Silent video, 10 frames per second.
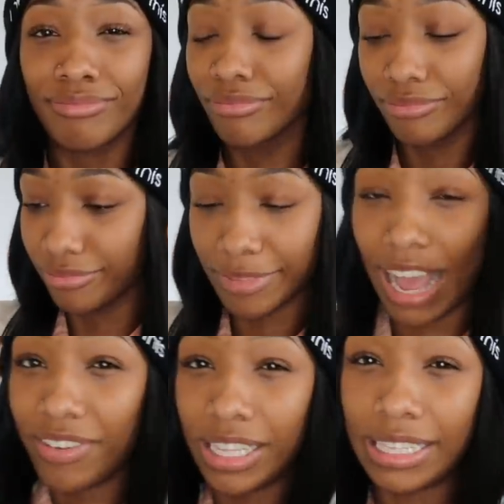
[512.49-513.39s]
Mm-mm.
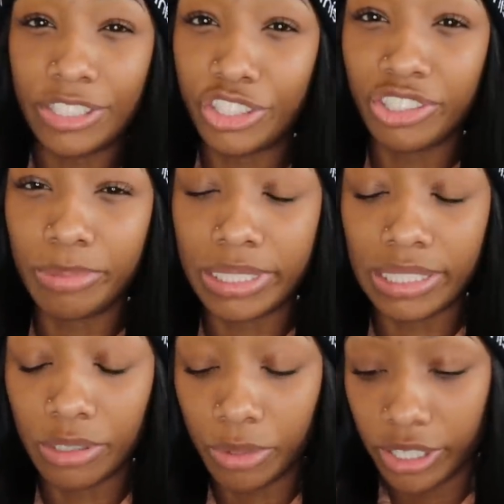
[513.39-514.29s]
I feel like that's the stupidest
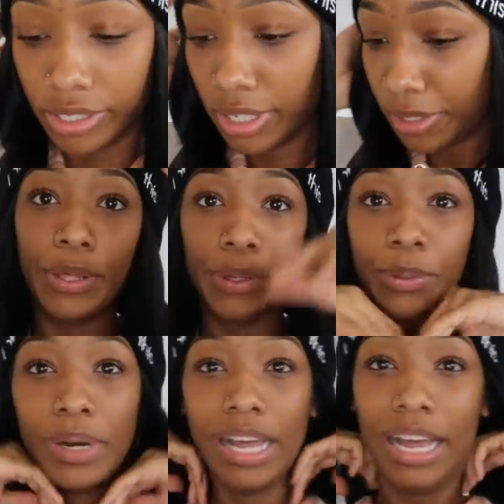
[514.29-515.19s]
thing in the world.
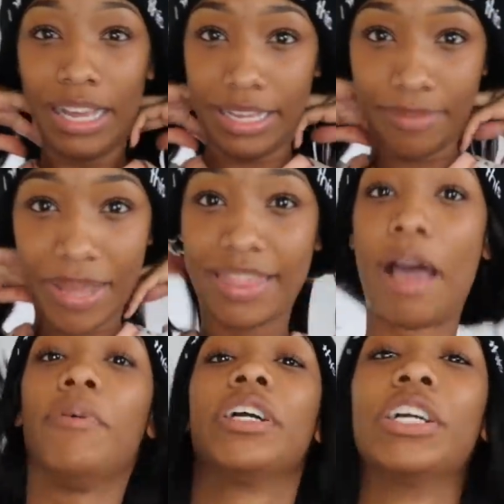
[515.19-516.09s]
Ew. Um,
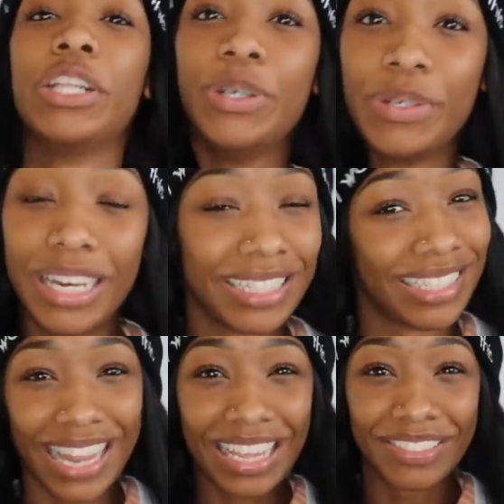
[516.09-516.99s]
that would conclude
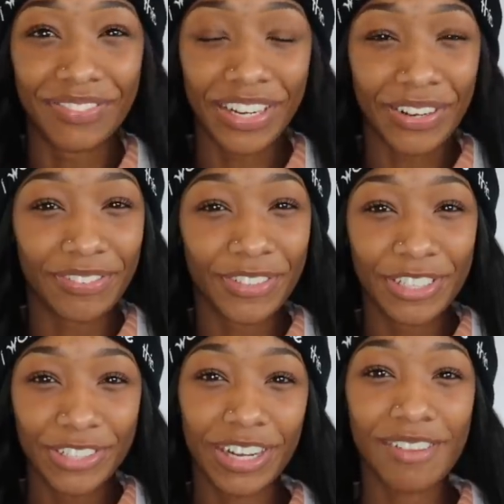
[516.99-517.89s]
today's video. If you
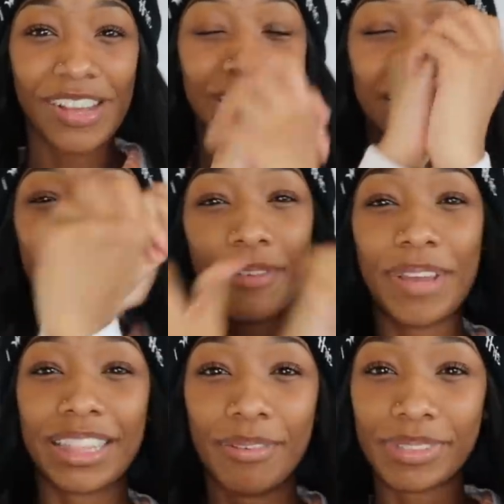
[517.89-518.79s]
enjoyed it, make sure you give it a
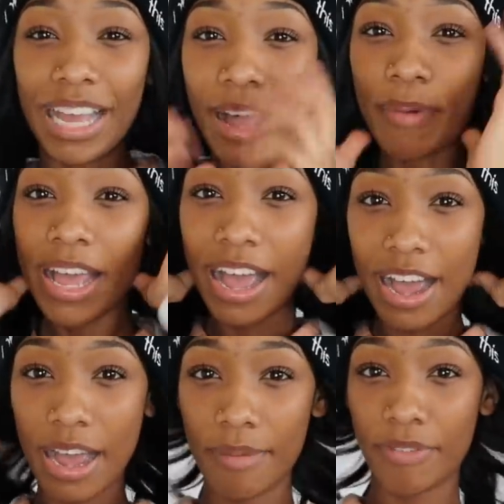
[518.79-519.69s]
big thumbs up.
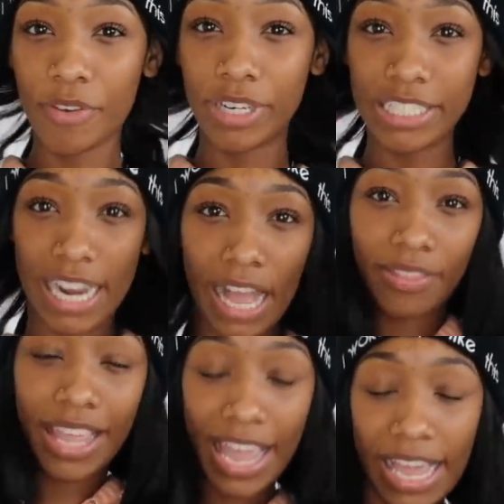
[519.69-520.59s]
Um, if you want to check
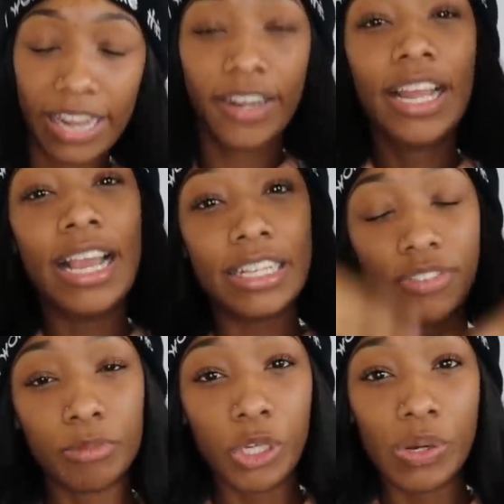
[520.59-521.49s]
out the hair,
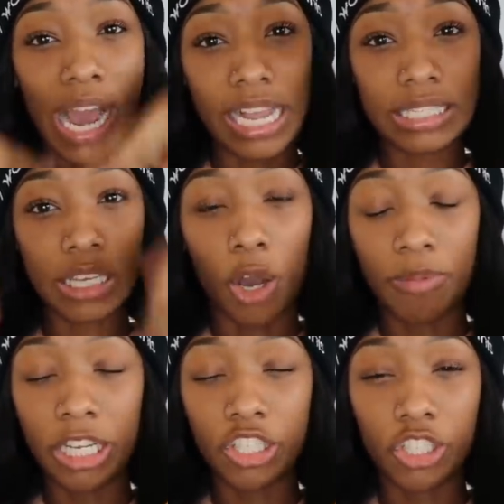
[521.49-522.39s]
it's from Unice.
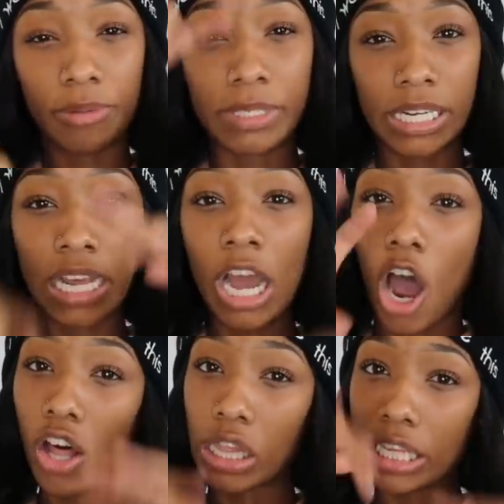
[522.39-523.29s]
Open the description.
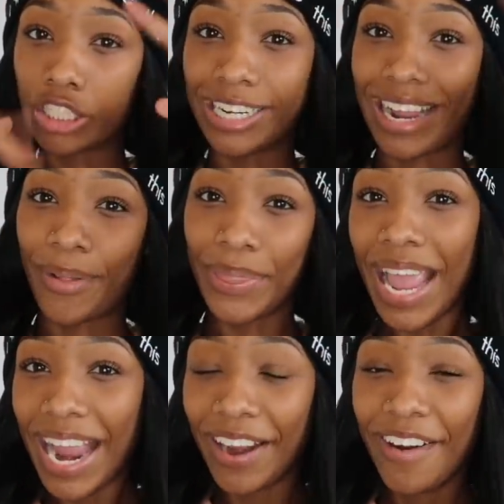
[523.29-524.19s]
All the links are down
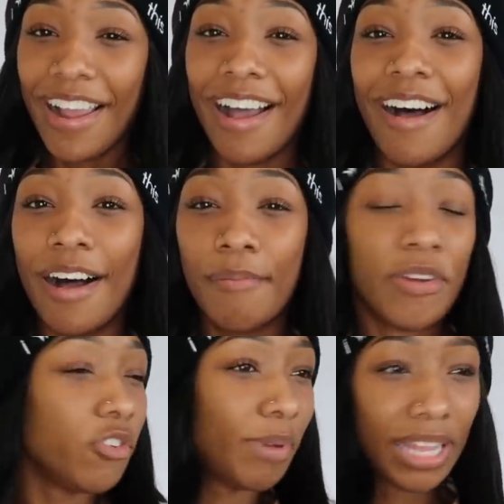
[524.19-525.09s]
there. Um,
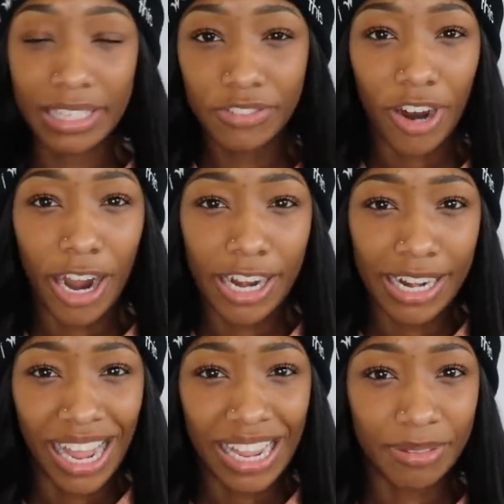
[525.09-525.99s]
if you made it this far and
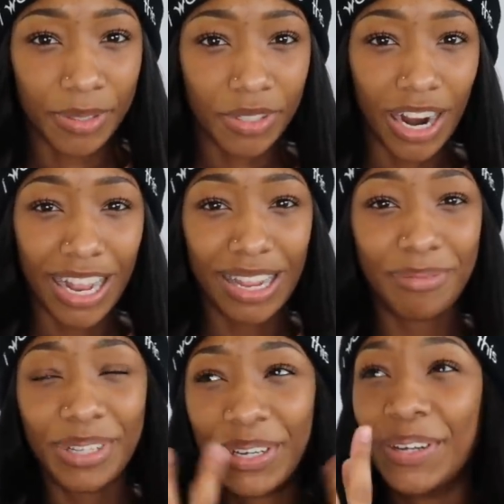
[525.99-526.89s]
you're not yet
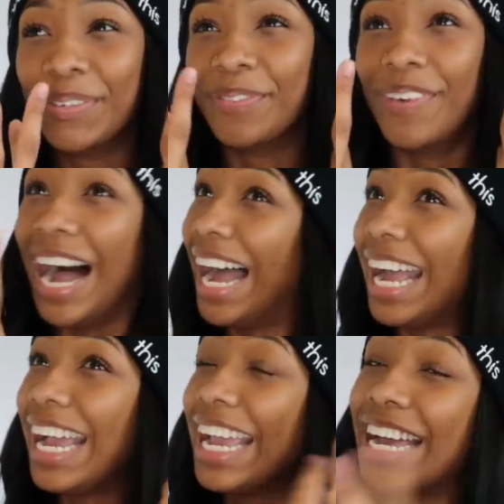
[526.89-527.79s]
subscribed,
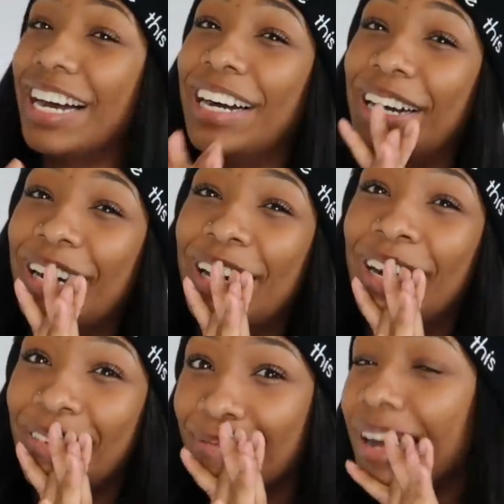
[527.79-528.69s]
why?
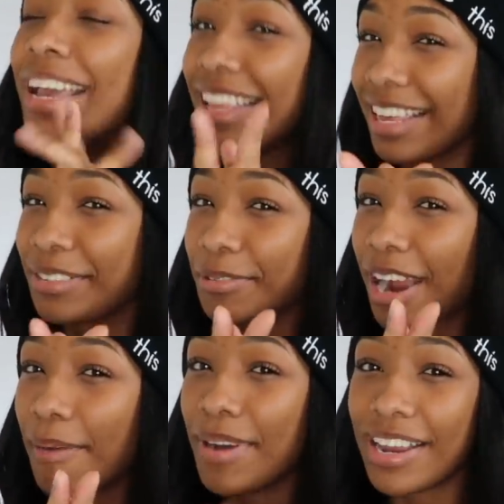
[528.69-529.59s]
Um, hit that
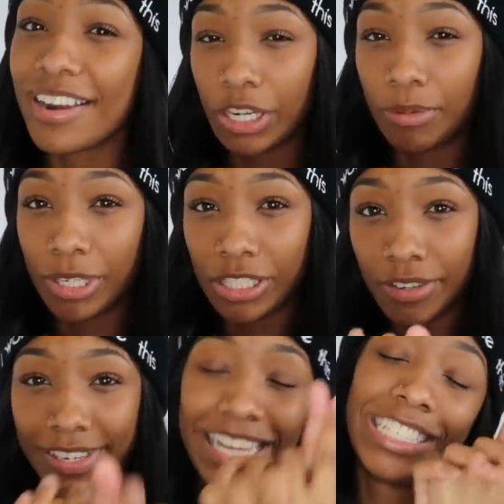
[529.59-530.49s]
subscribe button on your post
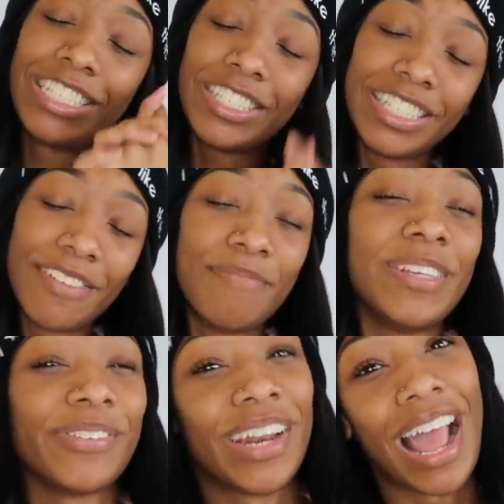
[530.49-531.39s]
notifications so you never
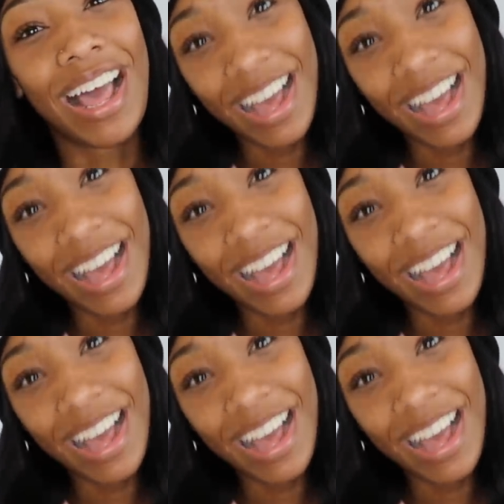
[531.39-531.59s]
miss when I